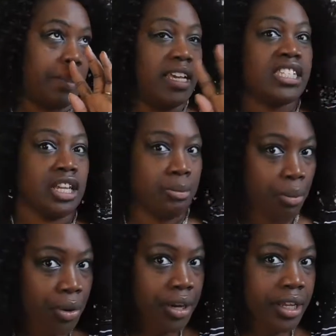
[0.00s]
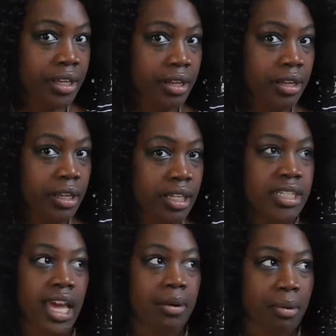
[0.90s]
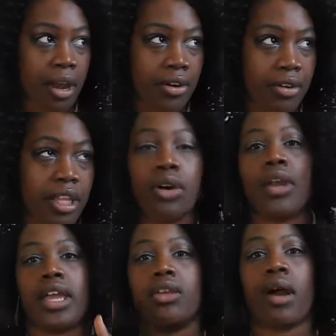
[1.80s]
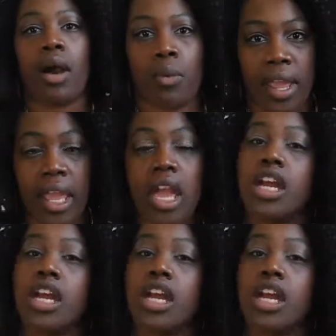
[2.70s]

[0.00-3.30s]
is it important? Is that a priority? Okay, no, I'll wait.